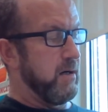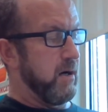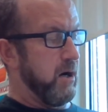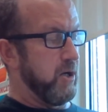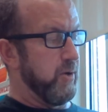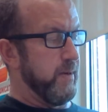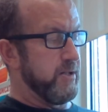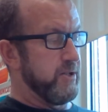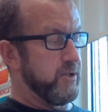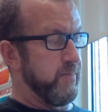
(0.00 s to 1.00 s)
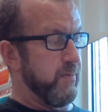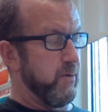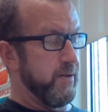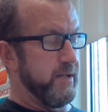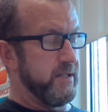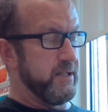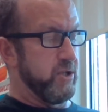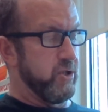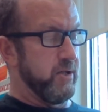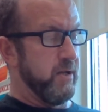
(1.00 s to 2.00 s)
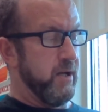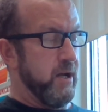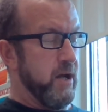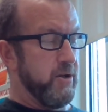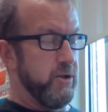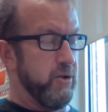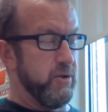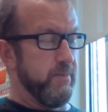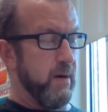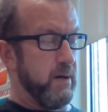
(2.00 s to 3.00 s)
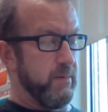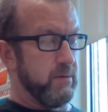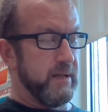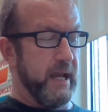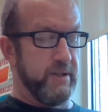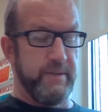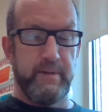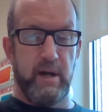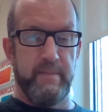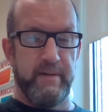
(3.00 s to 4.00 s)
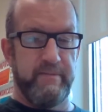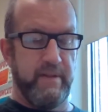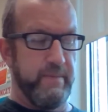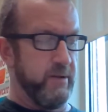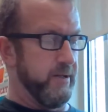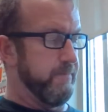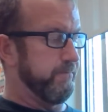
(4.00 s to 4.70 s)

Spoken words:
argument to support the decision to use marble, calcium carbonate, for the building.